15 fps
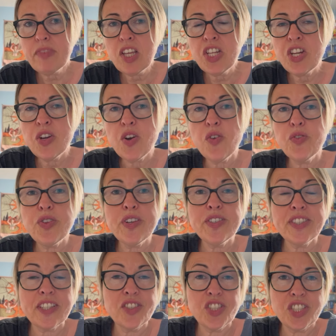you know, although
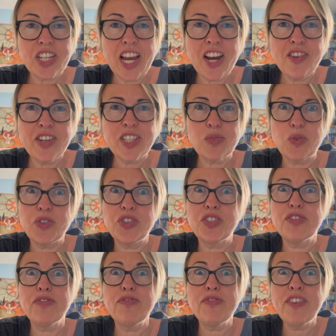Sagittarius wants
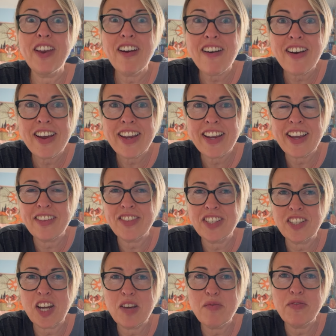to fly at the
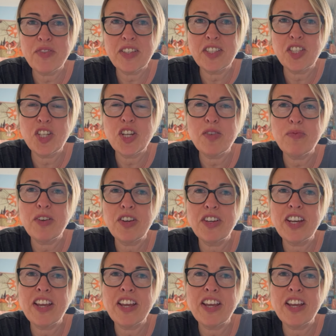time of this new moon,